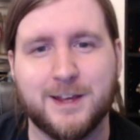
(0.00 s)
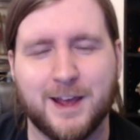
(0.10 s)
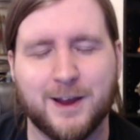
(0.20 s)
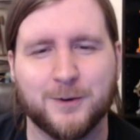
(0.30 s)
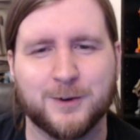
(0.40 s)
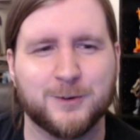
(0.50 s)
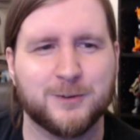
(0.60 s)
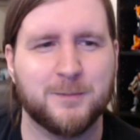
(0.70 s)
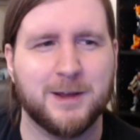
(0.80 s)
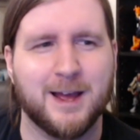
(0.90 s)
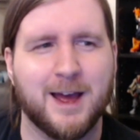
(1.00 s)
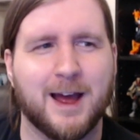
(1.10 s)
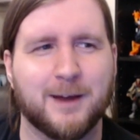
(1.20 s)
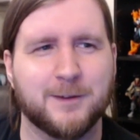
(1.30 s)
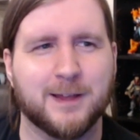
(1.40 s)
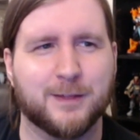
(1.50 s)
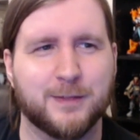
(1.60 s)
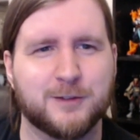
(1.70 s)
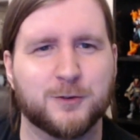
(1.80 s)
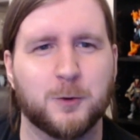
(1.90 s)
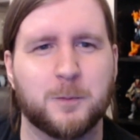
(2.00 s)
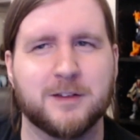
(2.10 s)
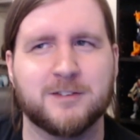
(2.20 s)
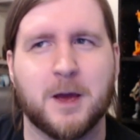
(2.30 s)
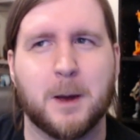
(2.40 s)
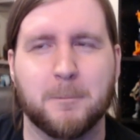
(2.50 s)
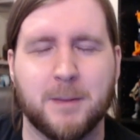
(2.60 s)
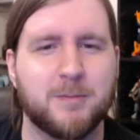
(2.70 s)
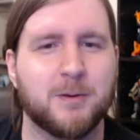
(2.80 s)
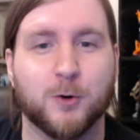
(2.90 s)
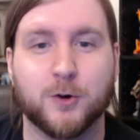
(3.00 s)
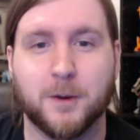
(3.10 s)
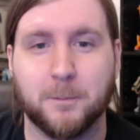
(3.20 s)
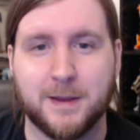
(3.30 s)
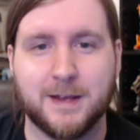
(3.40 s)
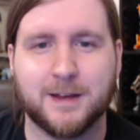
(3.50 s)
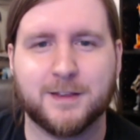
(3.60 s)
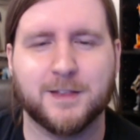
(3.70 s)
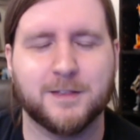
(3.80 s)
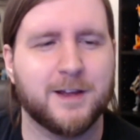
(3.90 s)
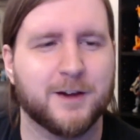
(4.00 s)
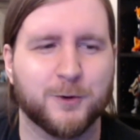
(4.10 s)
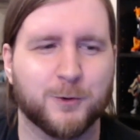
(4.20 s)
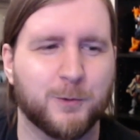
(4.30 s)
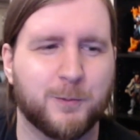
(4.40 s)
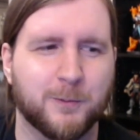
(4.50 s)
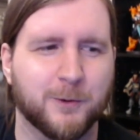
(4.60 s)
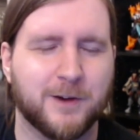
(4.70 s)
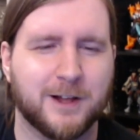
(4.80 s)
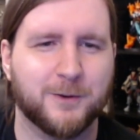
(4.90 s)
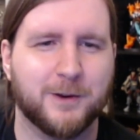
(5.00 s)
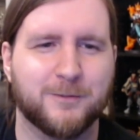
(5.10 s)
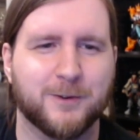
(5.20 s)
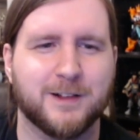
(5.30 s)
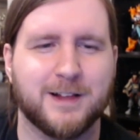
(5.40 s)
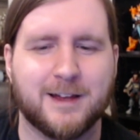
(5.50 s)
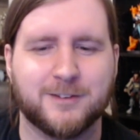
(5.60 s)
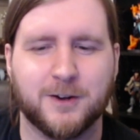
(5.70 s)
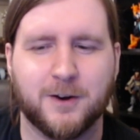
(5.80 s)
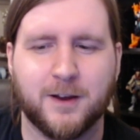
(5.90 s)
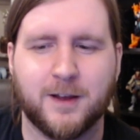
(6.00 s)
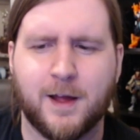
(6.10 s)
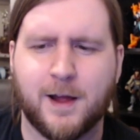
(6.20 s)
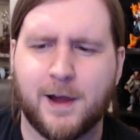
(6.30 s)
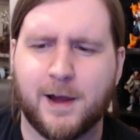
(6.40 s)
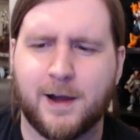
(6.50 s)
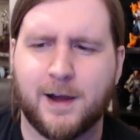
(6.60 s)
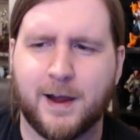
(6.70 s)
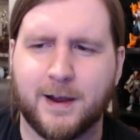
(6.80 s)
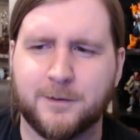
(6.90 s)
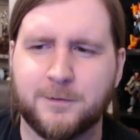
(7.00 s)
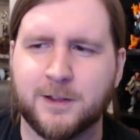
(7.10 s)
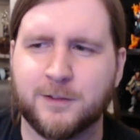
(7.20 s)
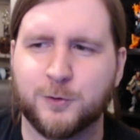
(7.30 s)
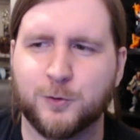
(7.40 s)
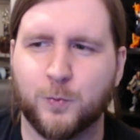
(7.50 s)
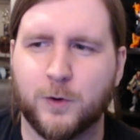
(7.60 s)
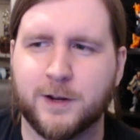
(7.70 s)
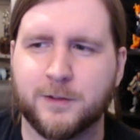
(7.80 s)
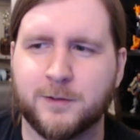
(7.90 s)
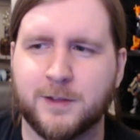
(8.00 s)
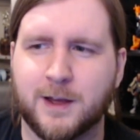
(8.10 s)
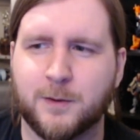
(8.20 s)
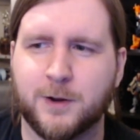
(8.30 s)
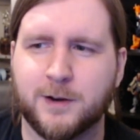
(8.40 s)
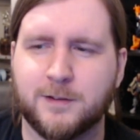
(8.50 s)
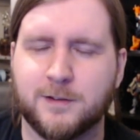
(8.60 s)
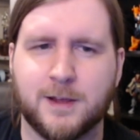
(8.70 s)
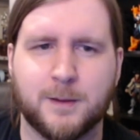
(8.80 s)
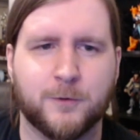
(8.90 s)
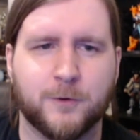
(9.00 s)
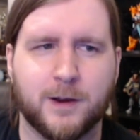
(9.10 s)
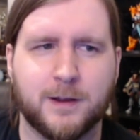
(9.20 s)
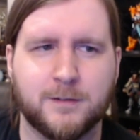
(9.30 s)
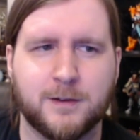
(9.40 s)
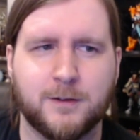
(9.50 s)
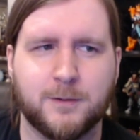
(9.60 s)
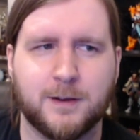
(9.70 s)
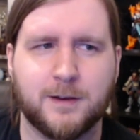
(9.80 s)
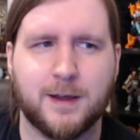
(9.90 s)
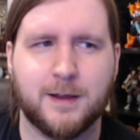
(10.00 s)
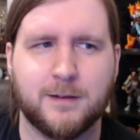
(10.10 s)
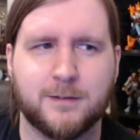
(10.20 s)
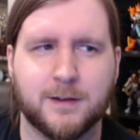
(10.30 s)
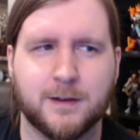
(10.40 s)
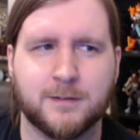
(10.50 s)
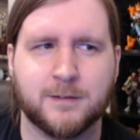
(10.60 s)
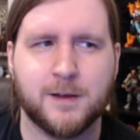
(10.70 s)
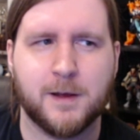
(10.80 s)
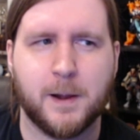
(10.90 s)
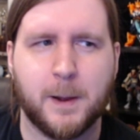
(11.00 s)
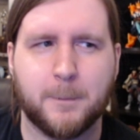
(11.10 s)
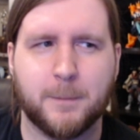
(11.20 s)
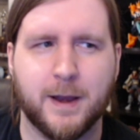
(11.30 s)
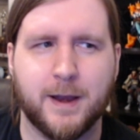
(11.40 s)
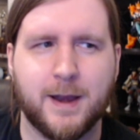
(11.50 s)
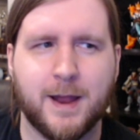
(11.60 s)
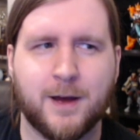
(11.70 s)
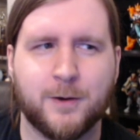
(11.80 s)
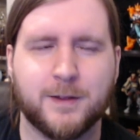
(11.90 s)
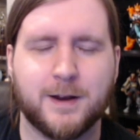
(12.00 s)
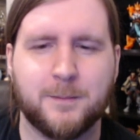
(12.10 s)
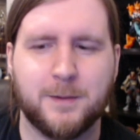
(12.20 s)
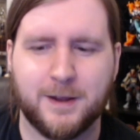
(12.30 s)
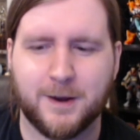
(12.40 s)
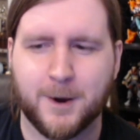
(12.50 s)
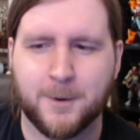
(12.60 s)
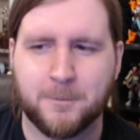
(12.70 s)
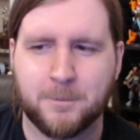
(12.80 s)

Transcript: characters to me. I feel like this group is maybe more comedic than the other group we were following for the last arc. And I feel like there was one other thing I wanted to say before I continued into 86, but now that I'm here,